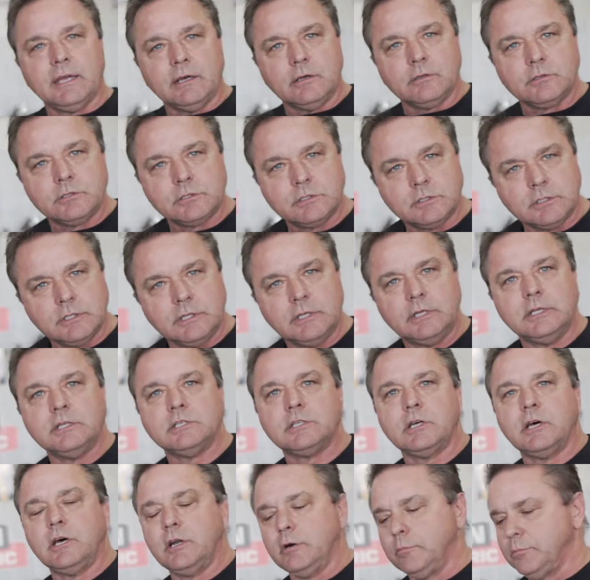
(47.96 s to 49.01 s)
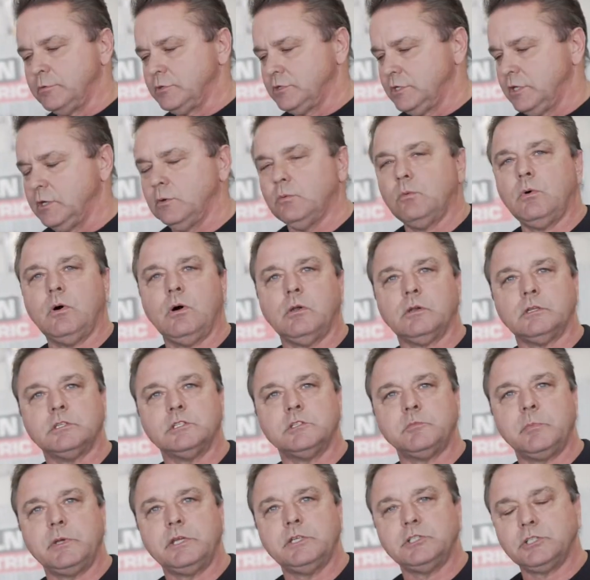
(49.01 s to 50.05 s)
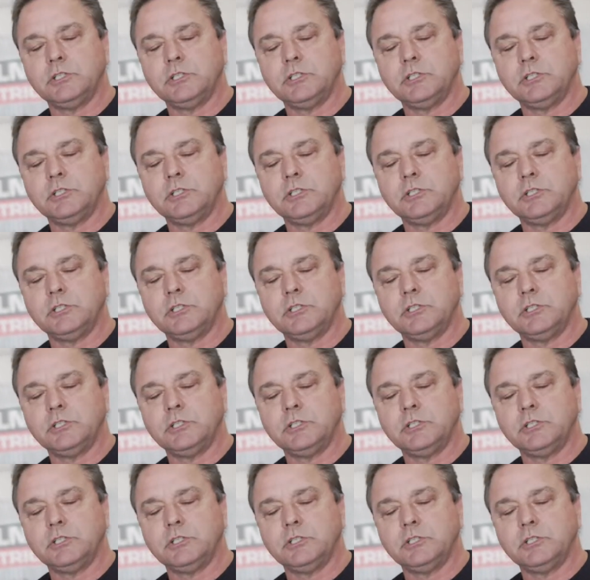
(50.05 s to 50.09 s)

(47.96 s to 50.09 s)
else is 100% Walden Speed